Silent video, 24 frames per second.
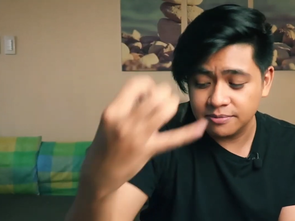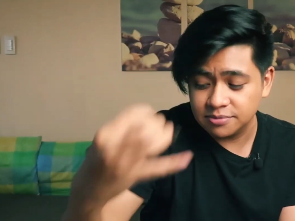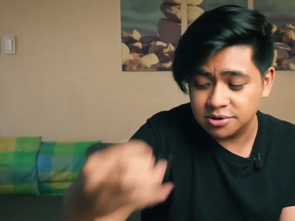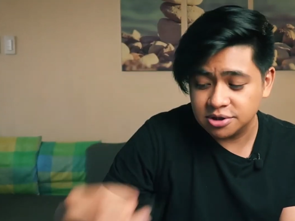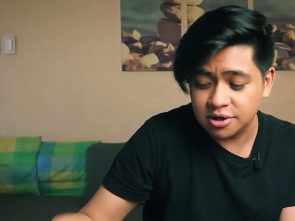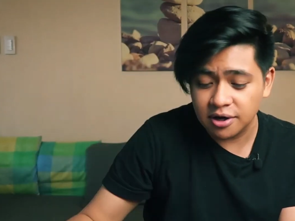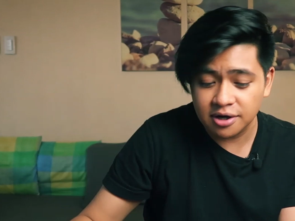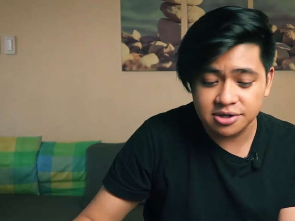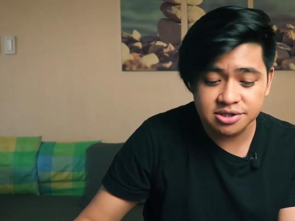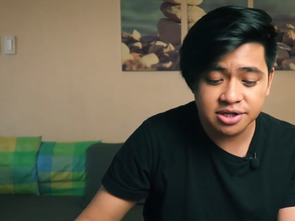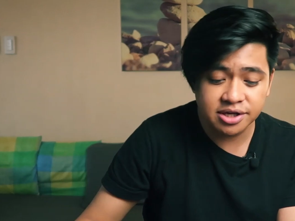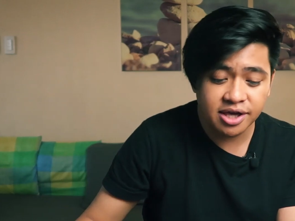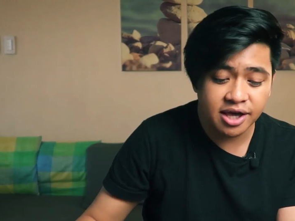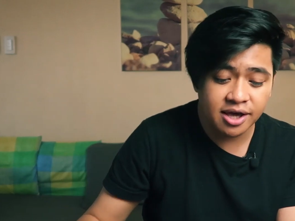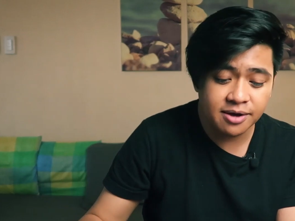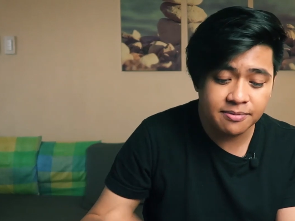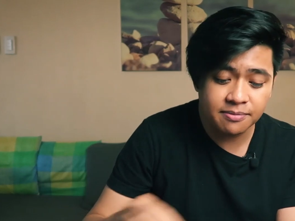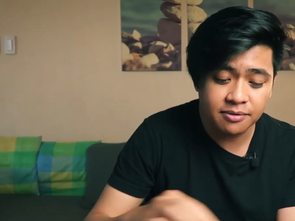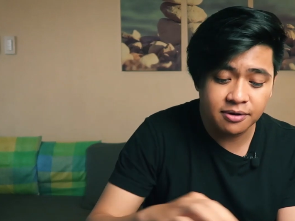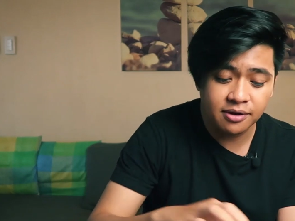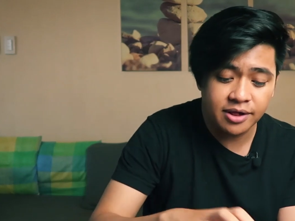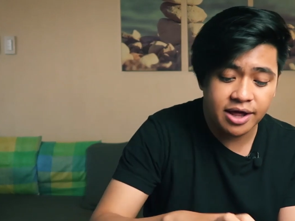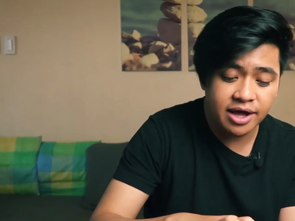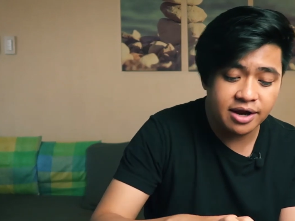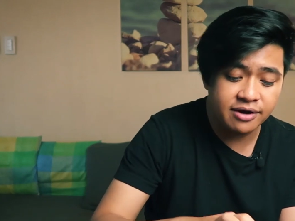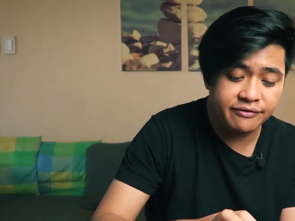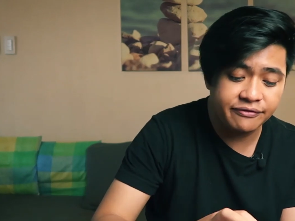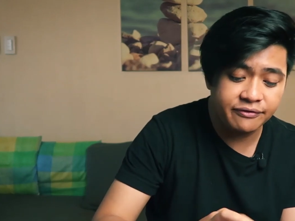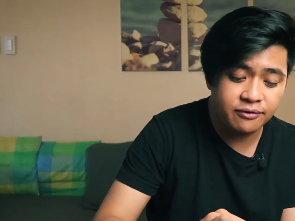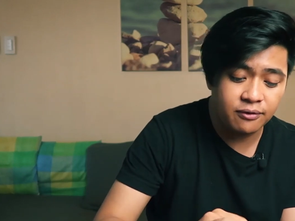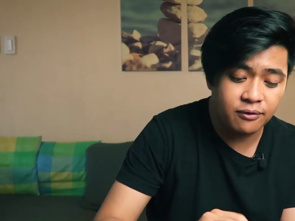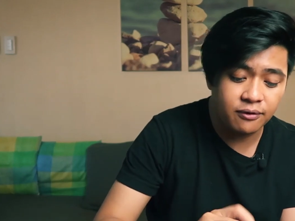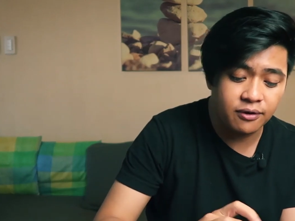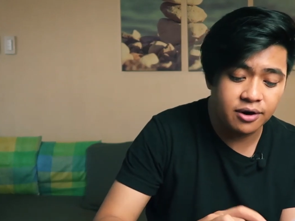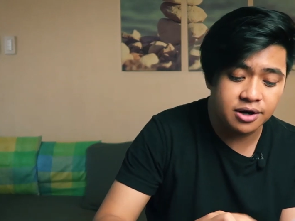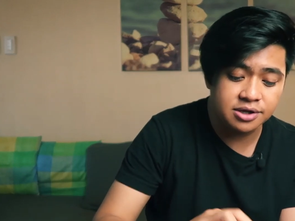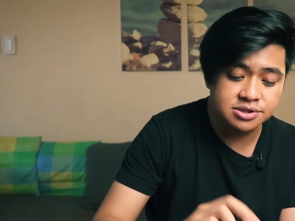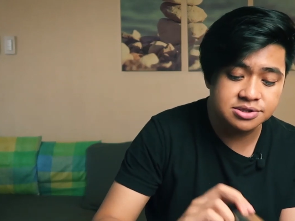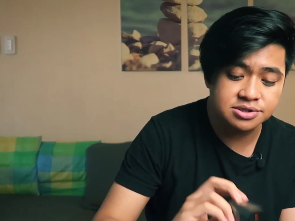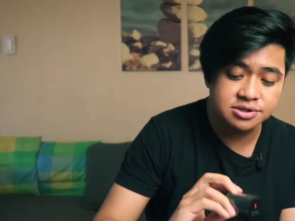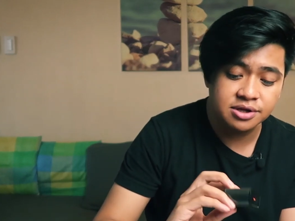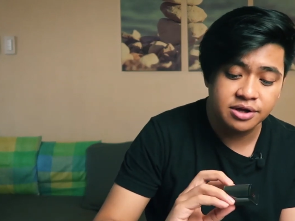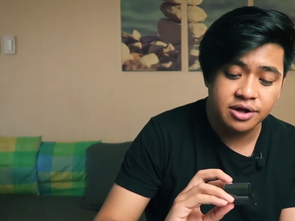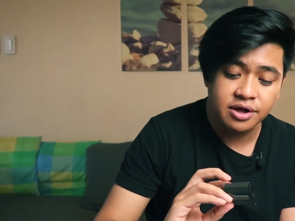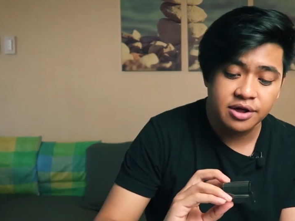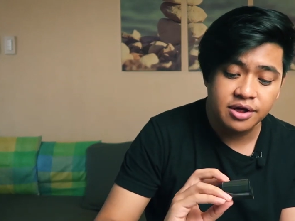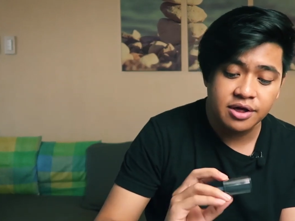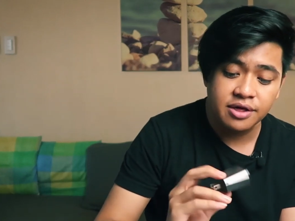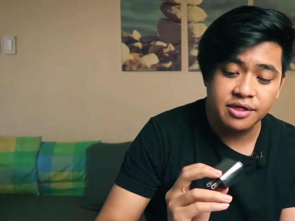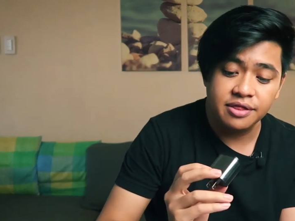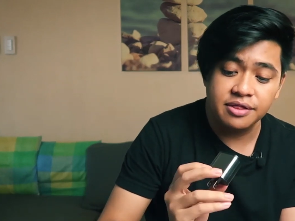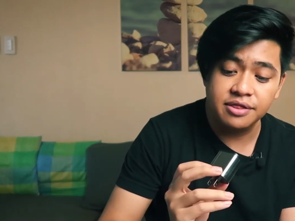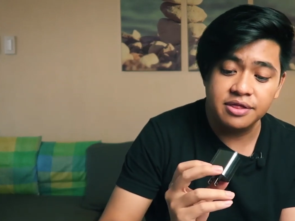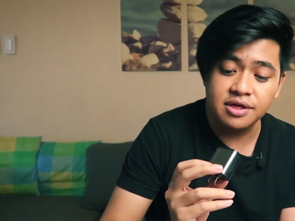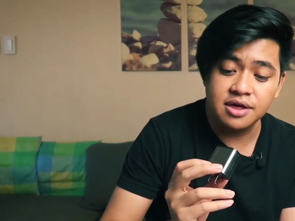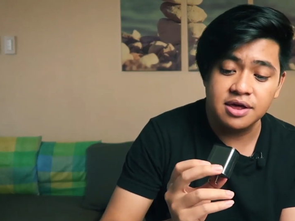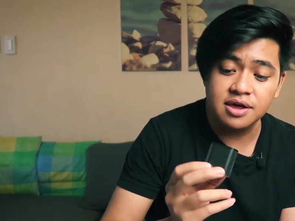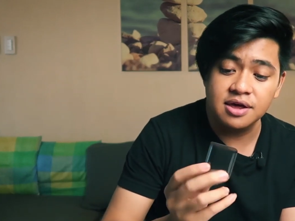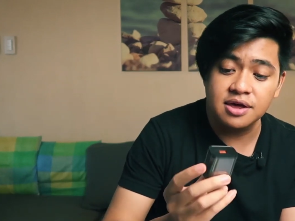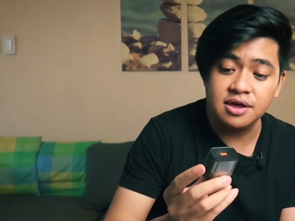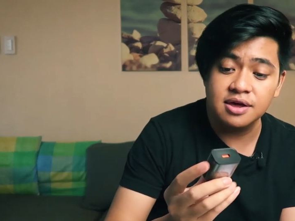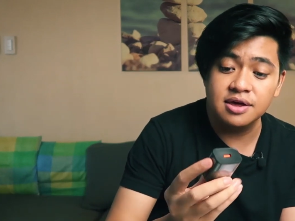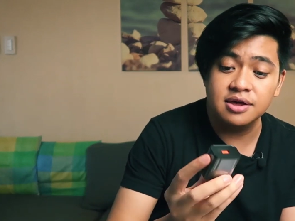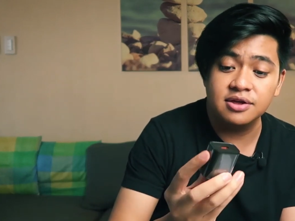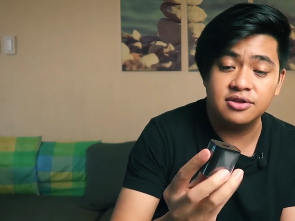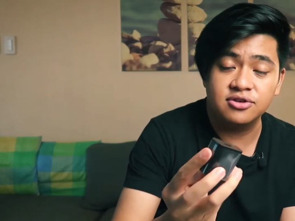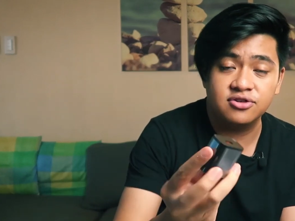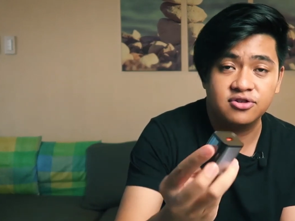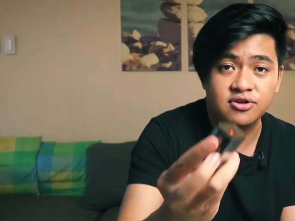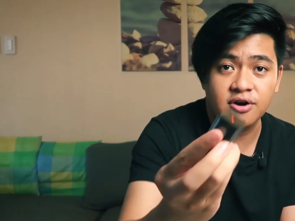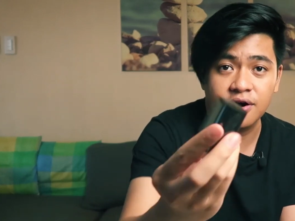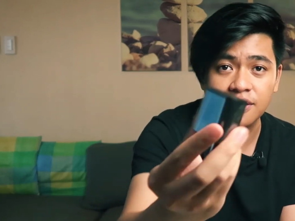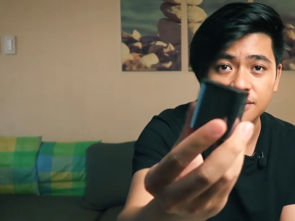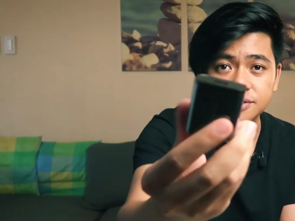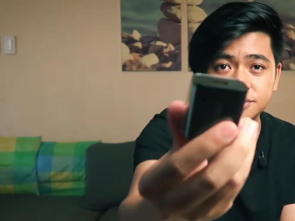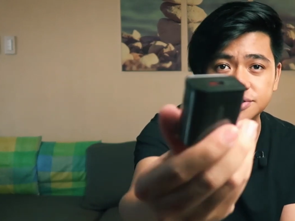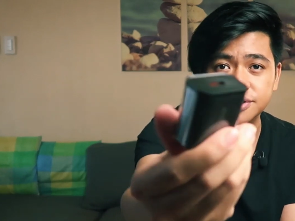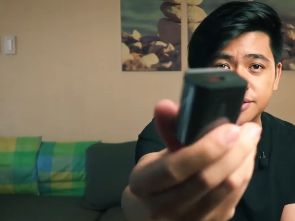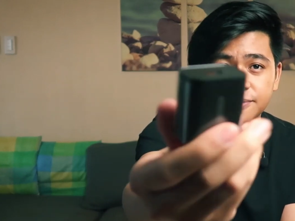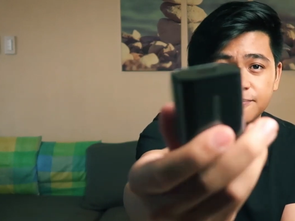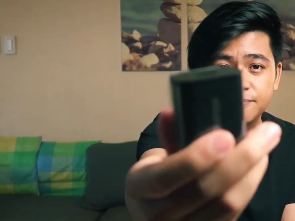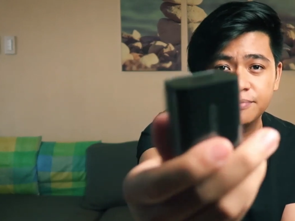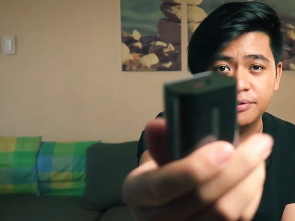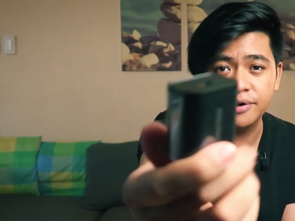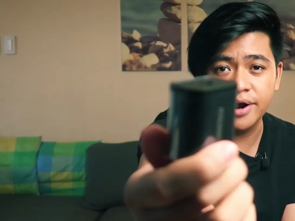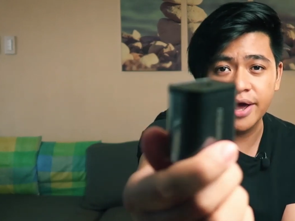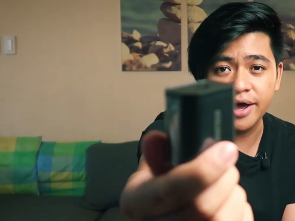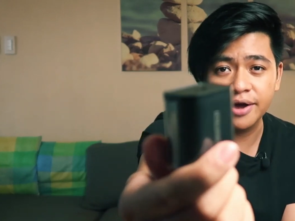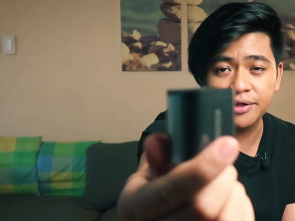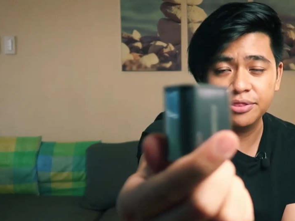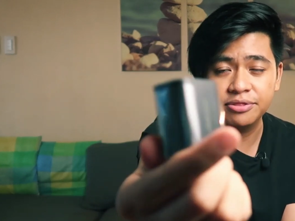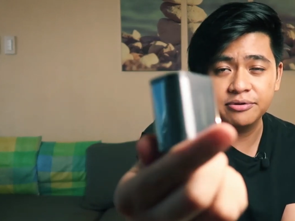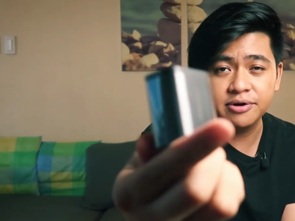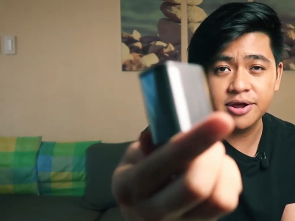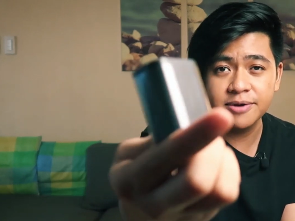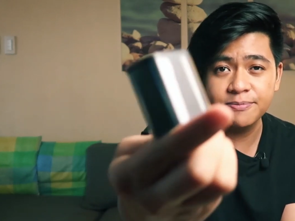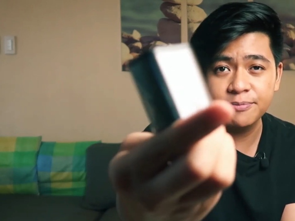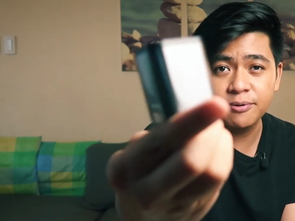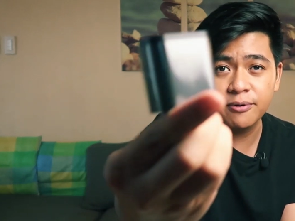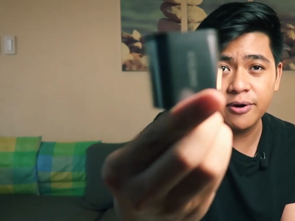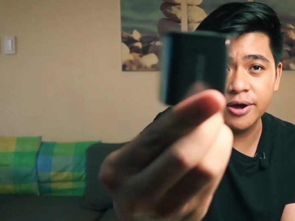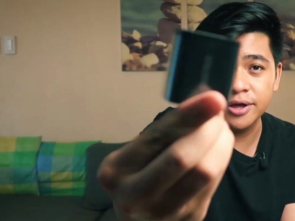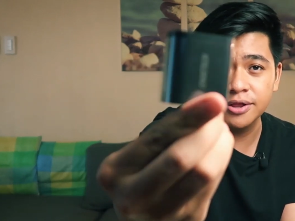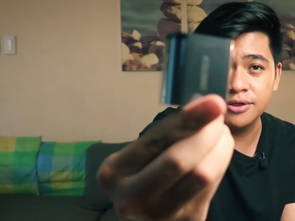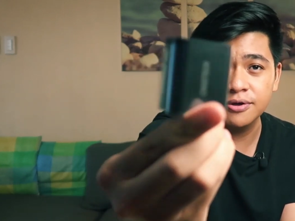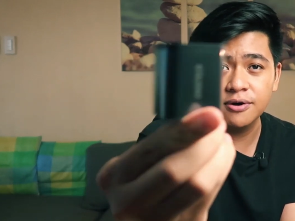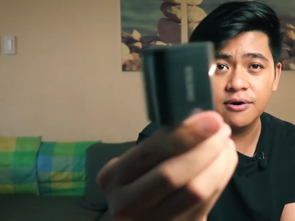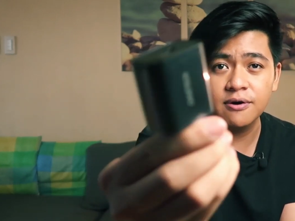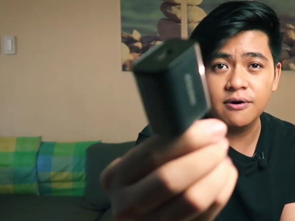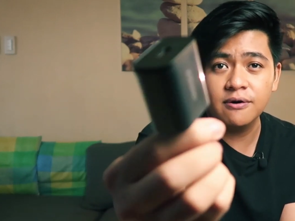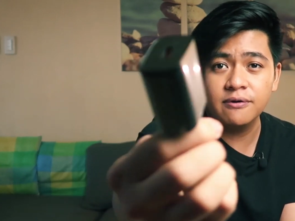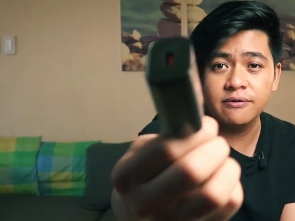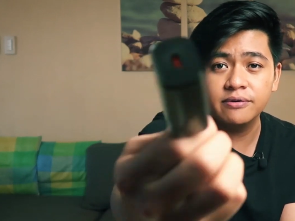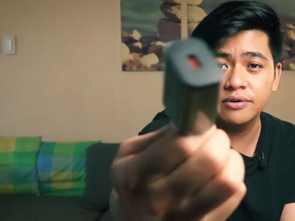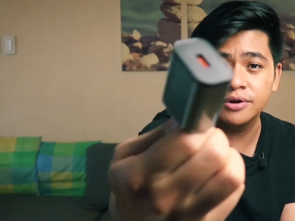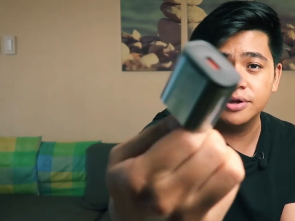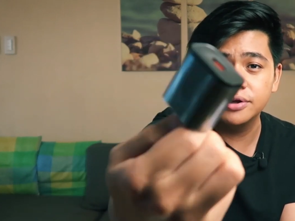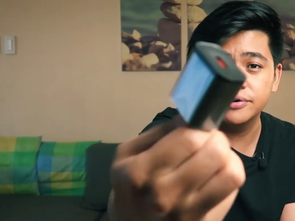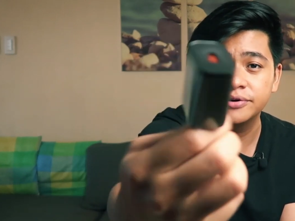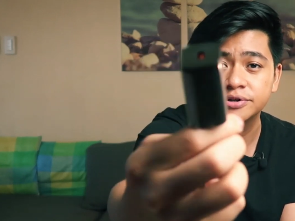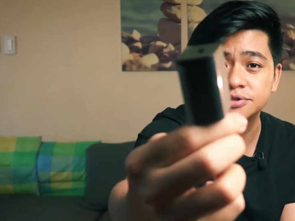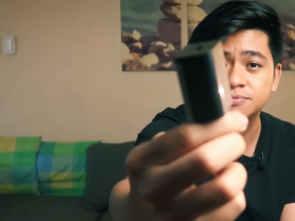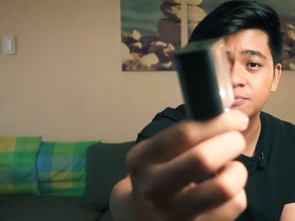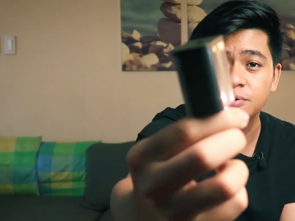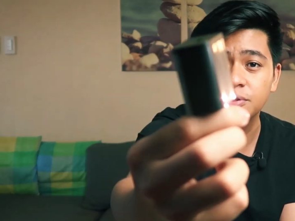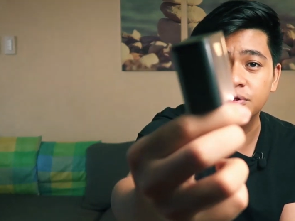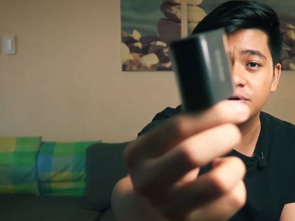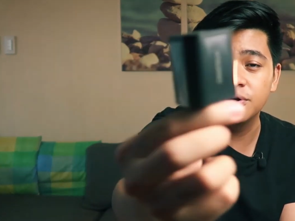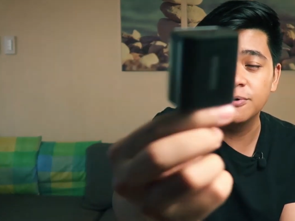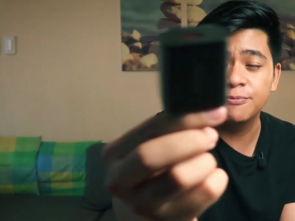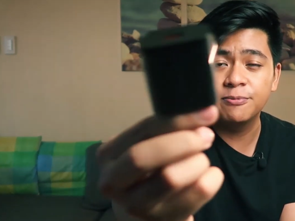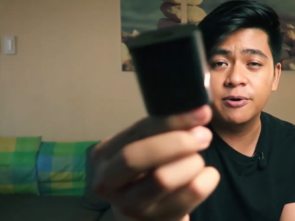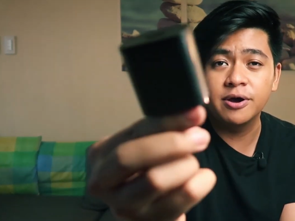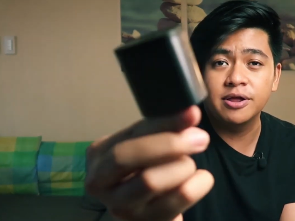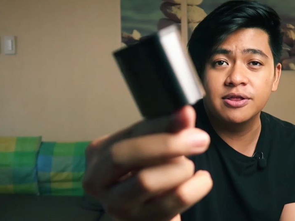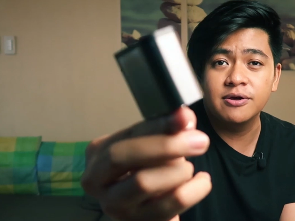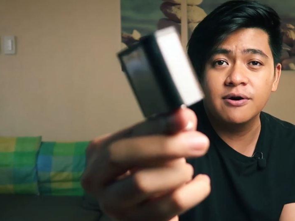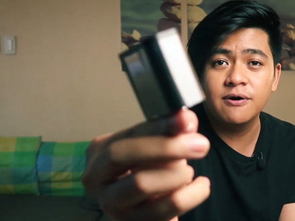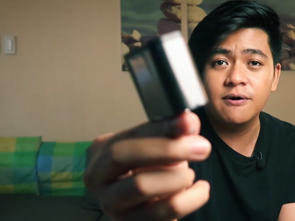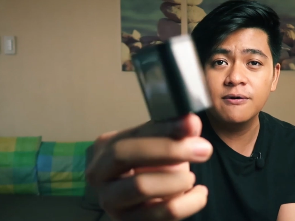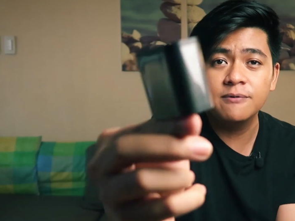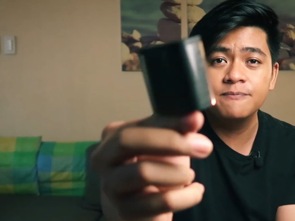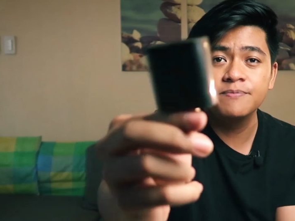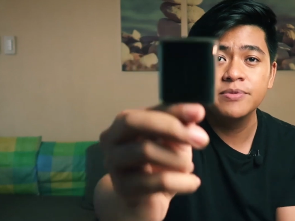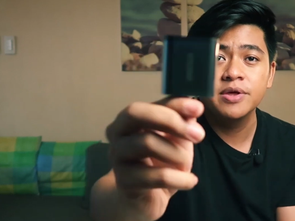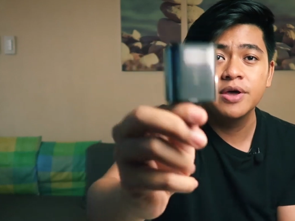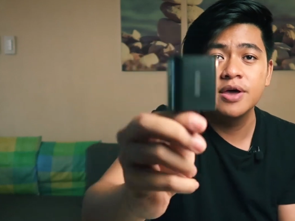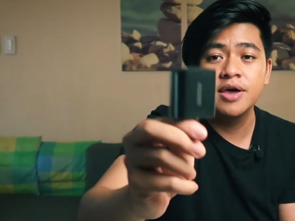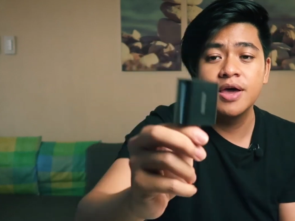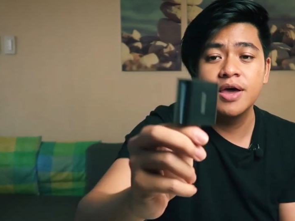charging cable, and of course the charging brick, 3.0, USB 3.0,